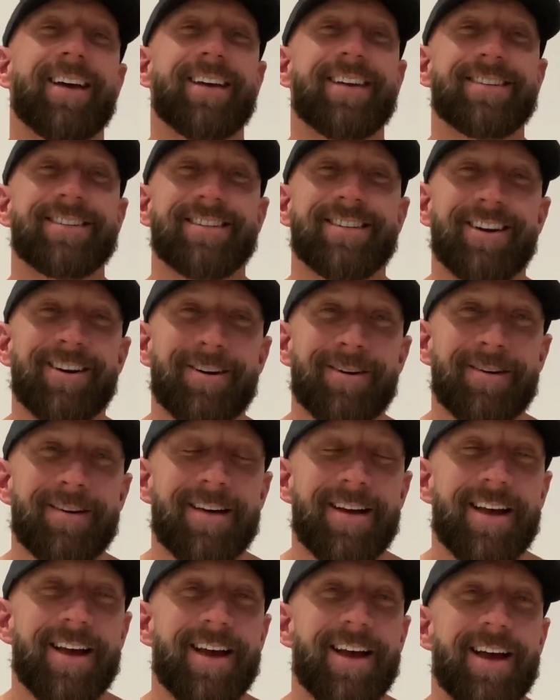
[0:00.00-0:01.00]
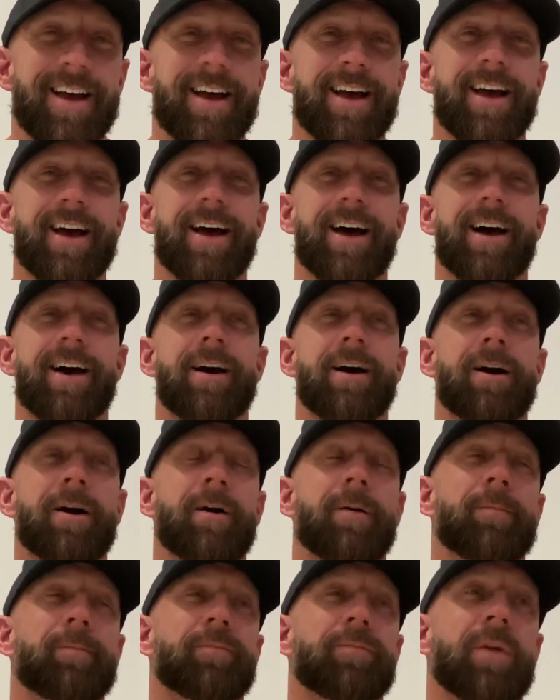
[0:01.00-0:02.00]
So
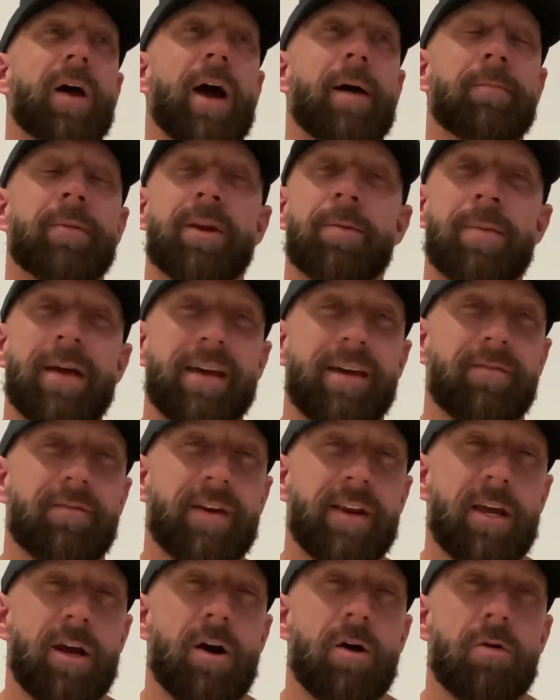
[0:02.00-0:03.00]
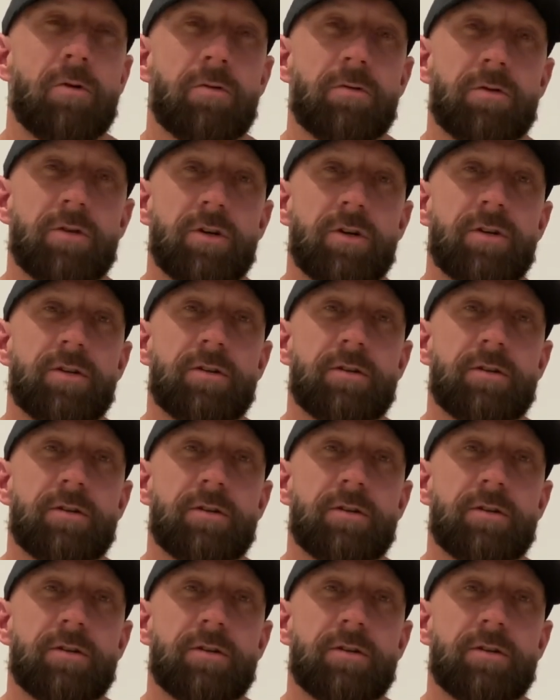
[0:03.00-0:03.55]
I'm going to make a video